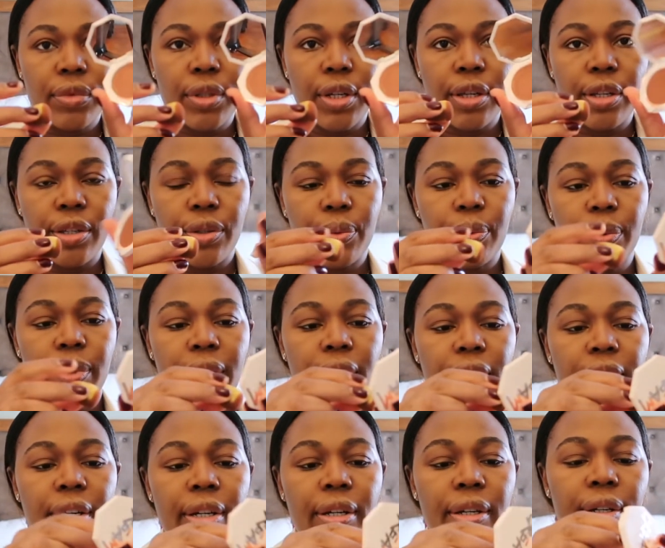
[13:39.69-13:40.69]
This one
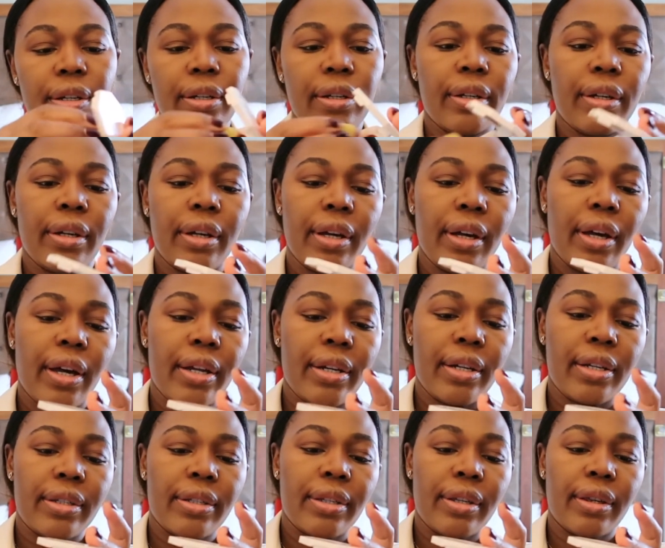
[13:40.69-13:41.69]
here, and
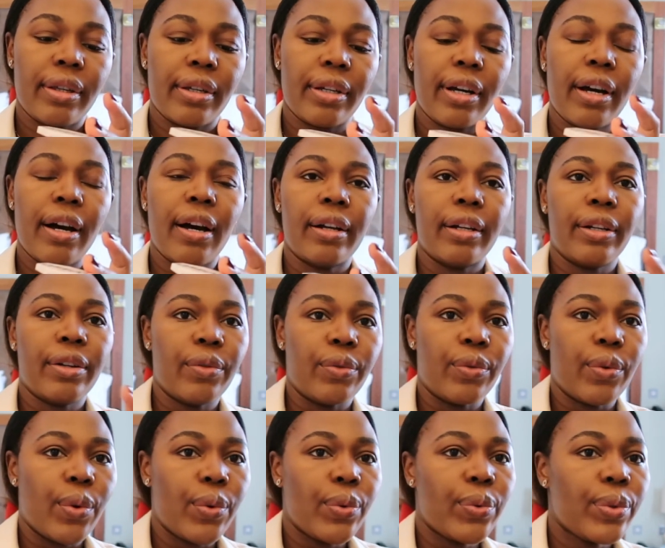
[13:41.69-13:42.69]
it's in the color
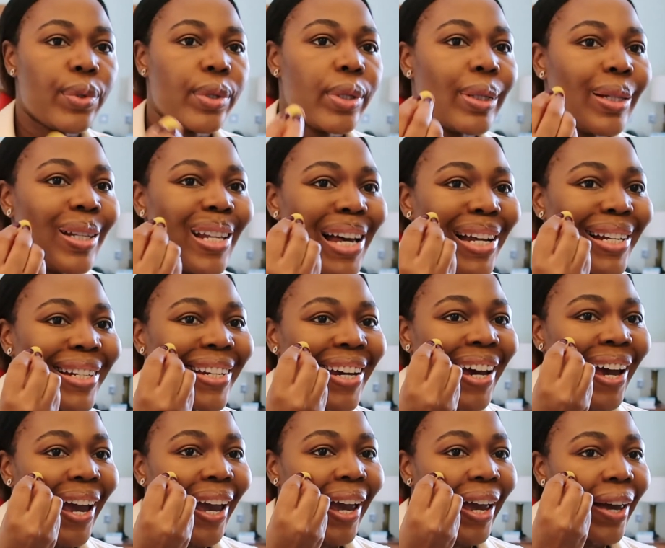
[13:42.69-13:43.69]
Rose
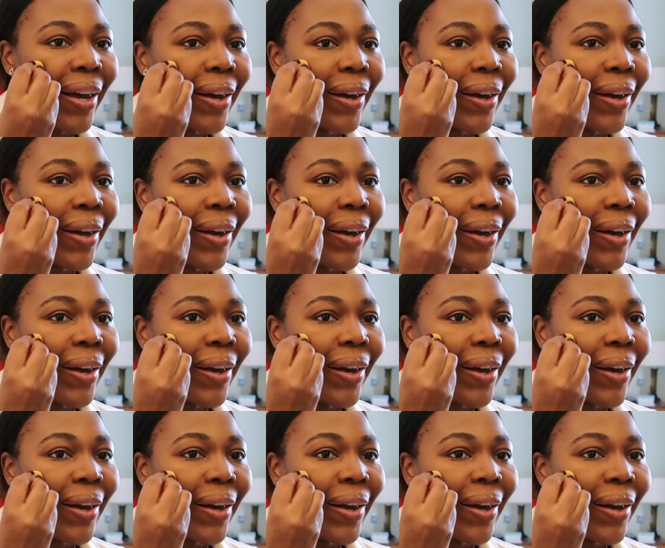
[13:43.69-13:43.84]
Latte,